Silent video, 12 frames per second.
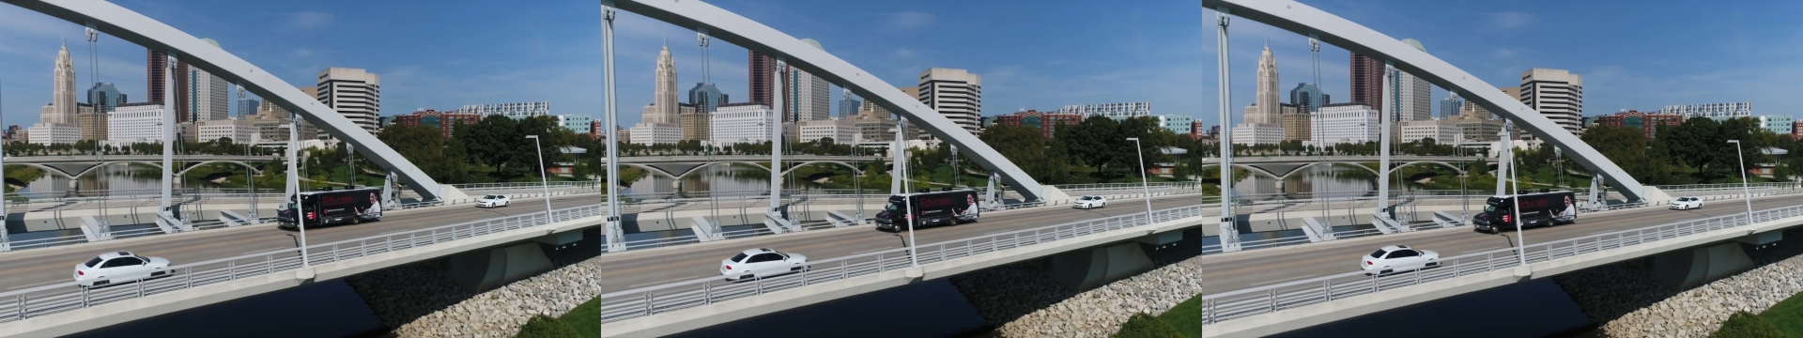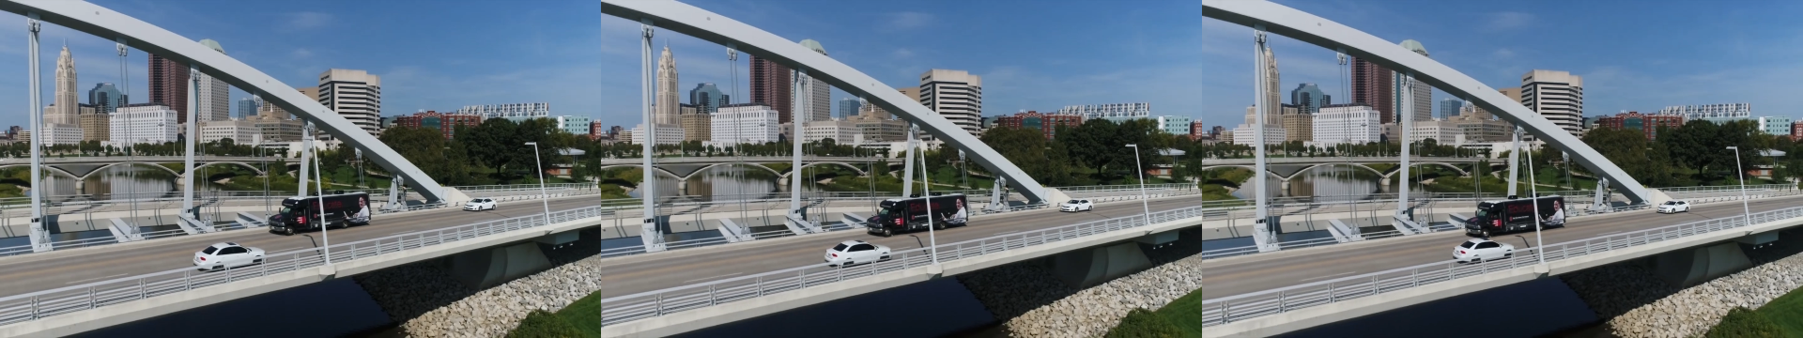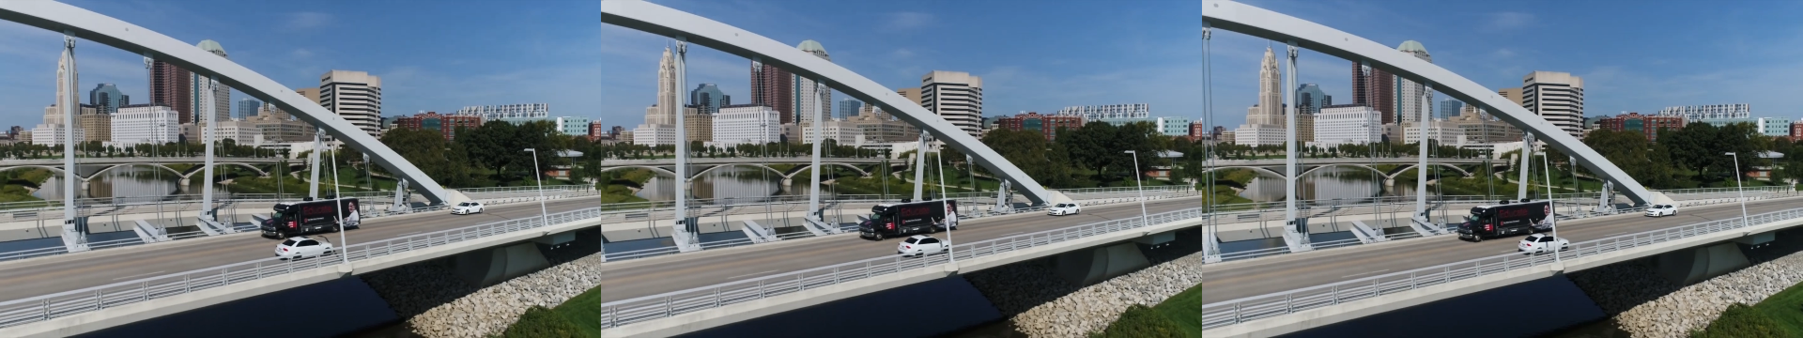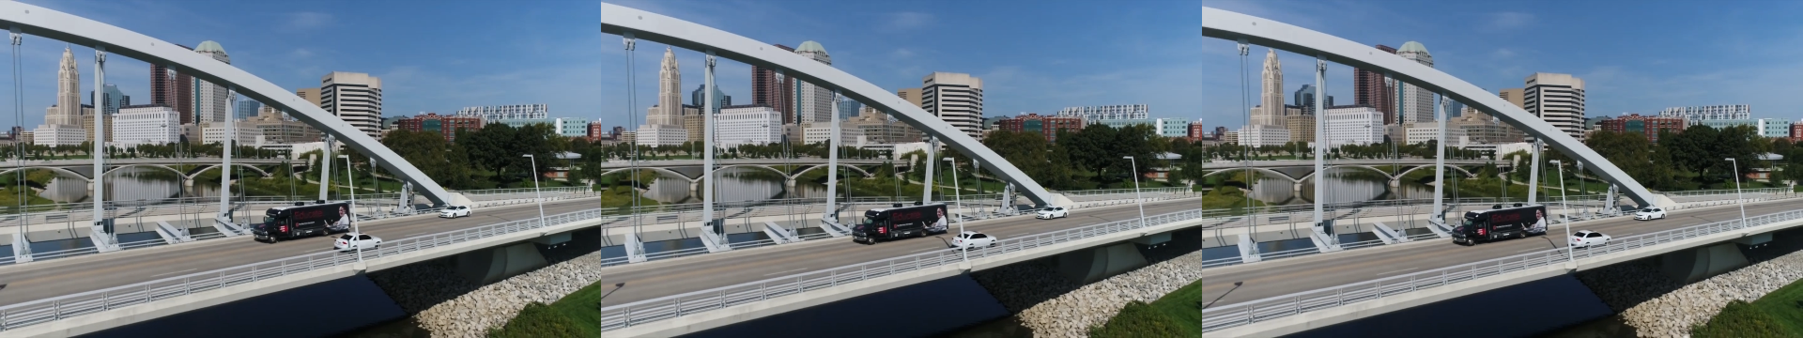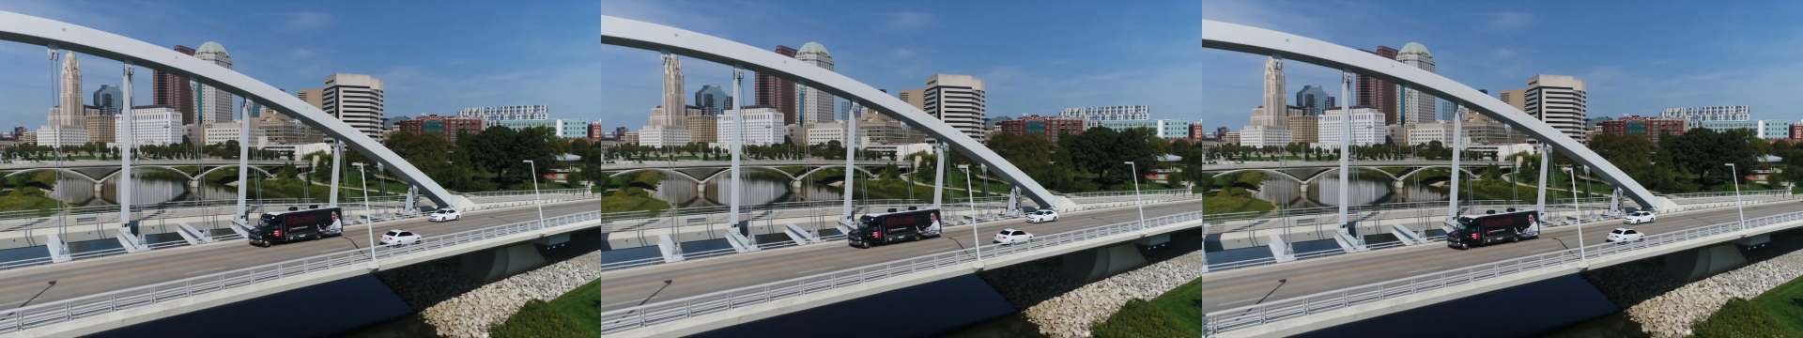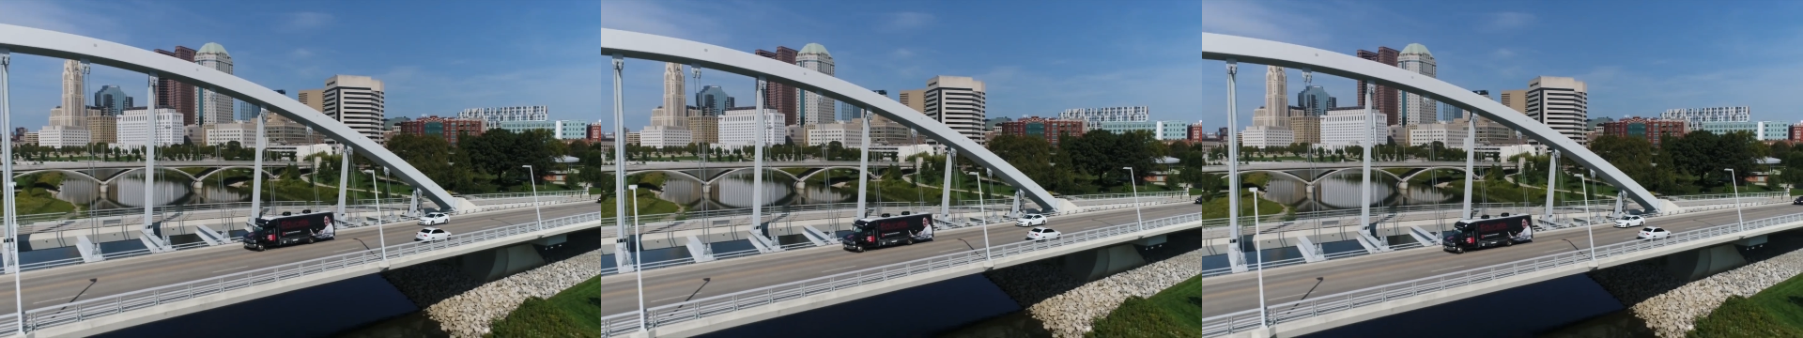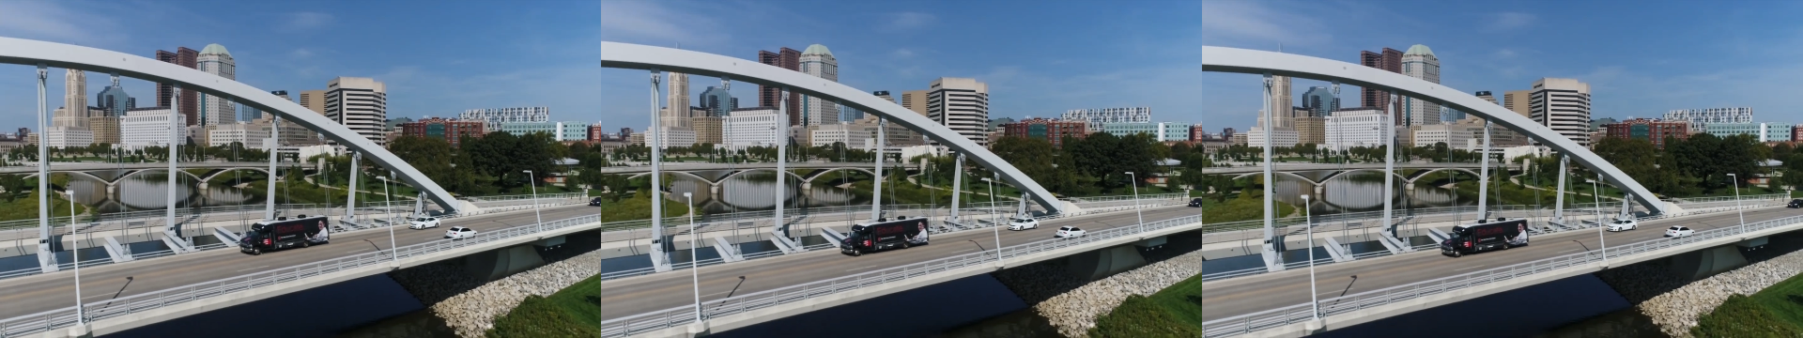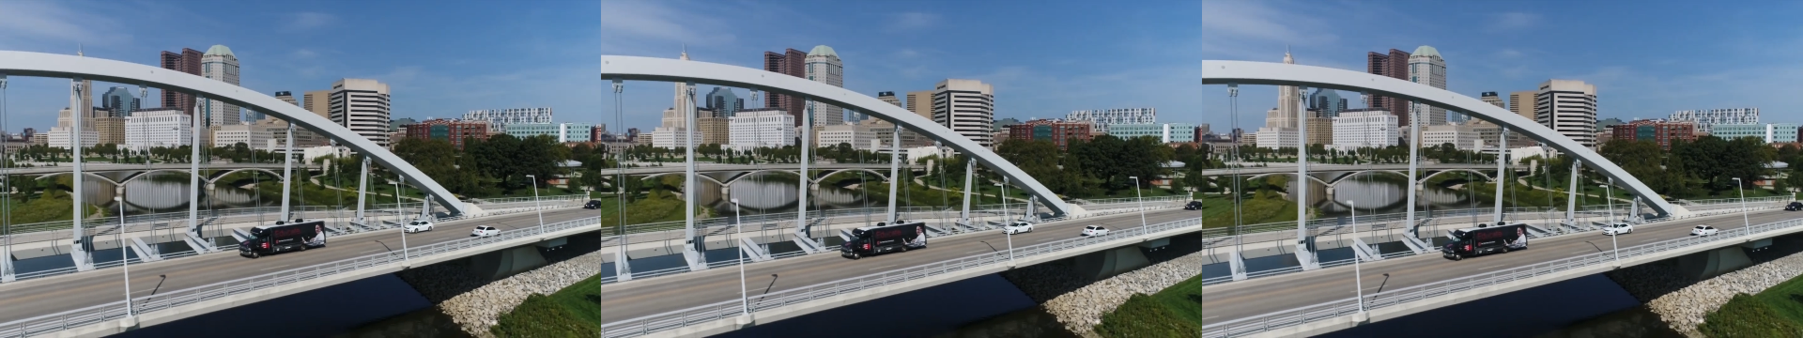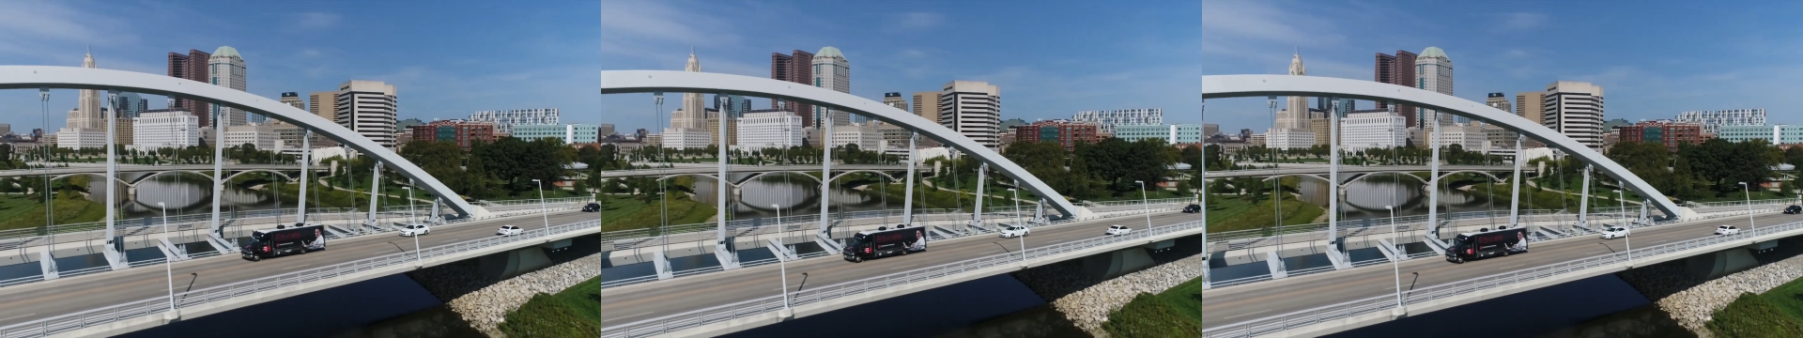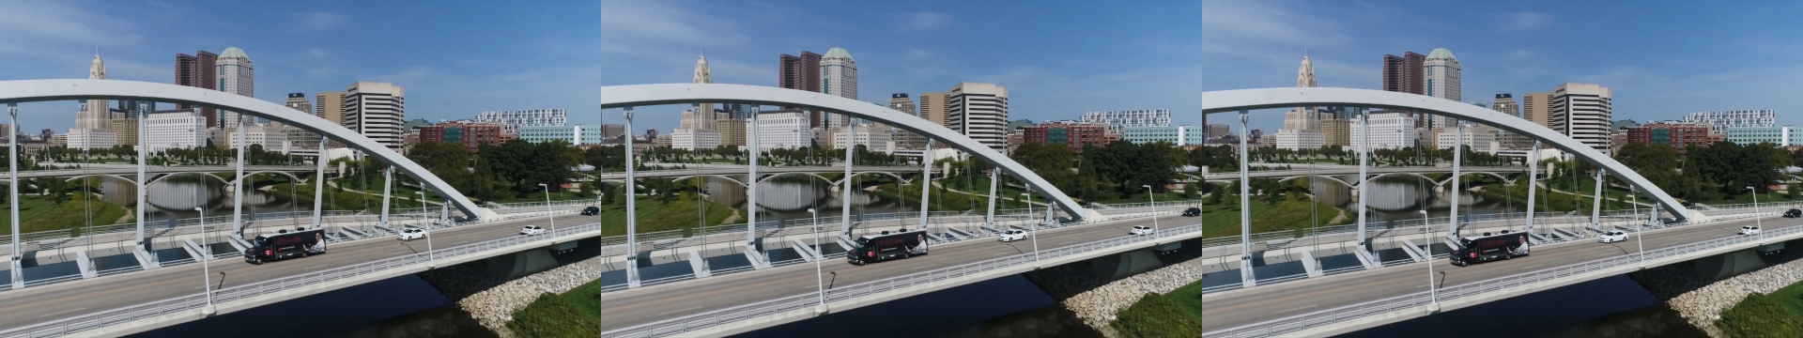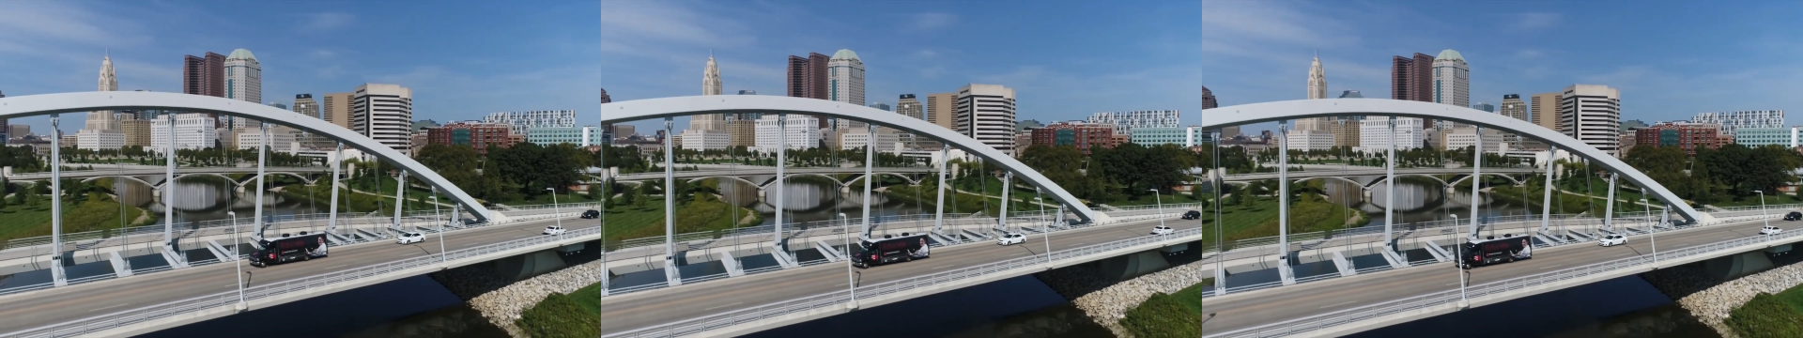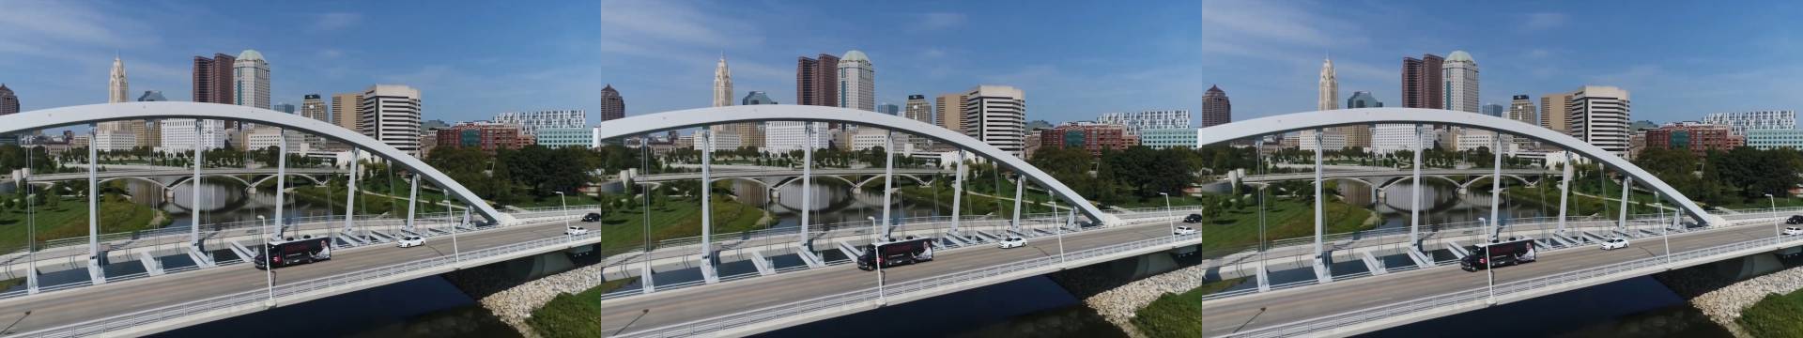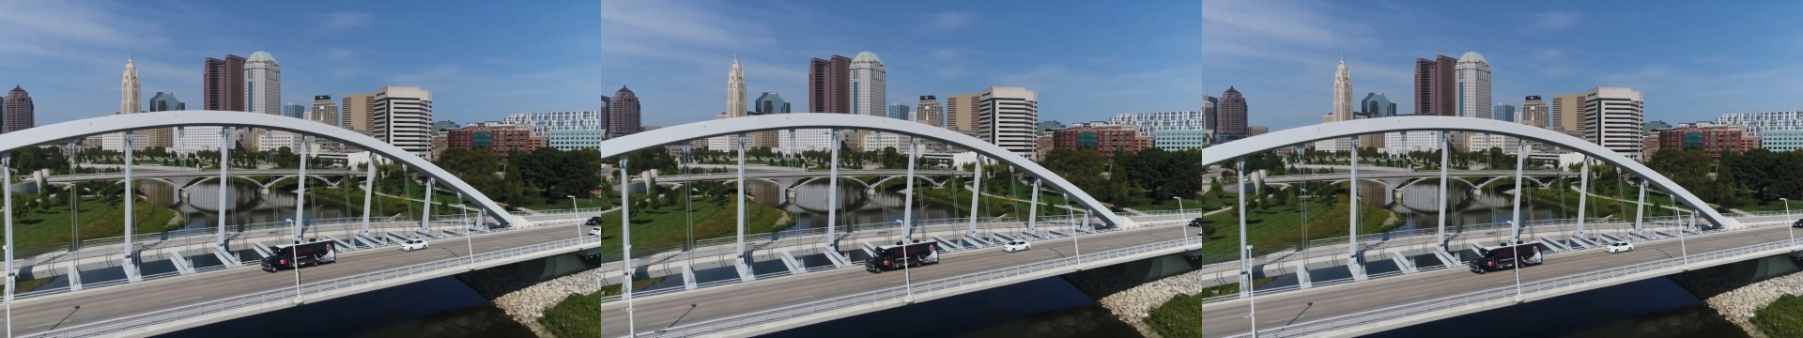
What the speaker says: Nobody's mouth can be seen.